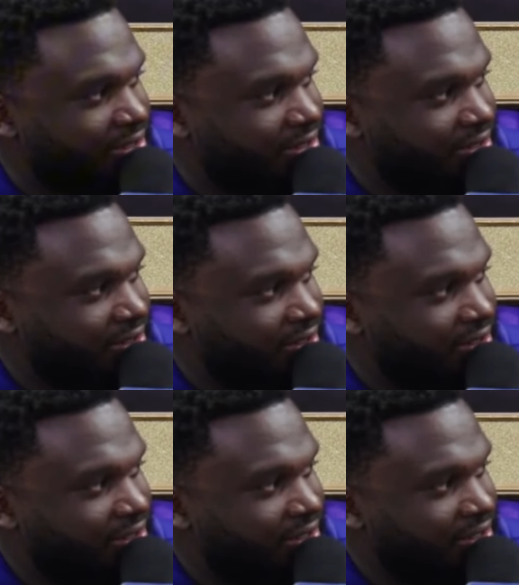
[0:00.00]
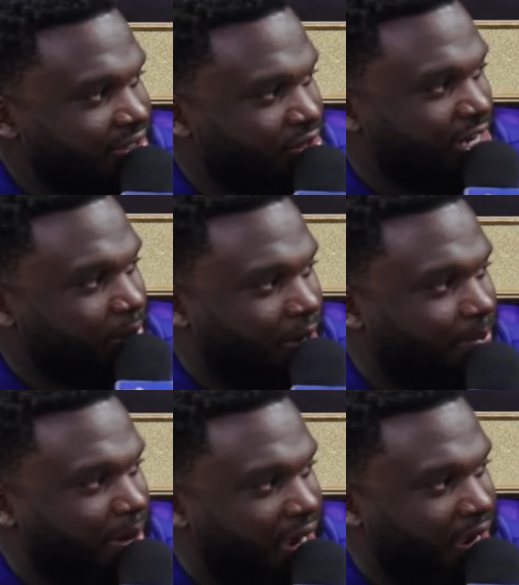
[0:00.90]
It was a little firecracker. You did one
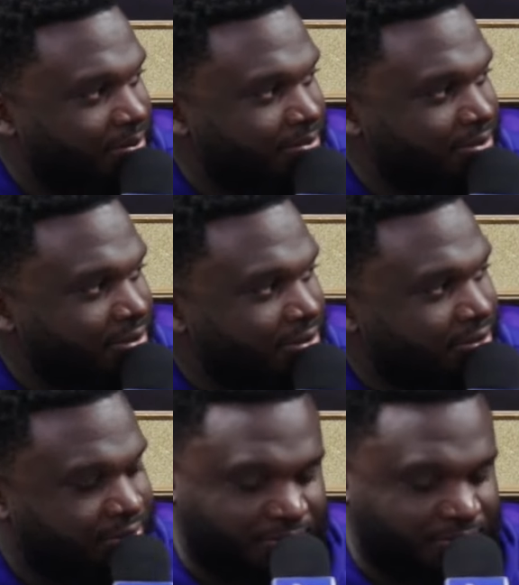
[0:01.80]
bomb? bomb? Yeah.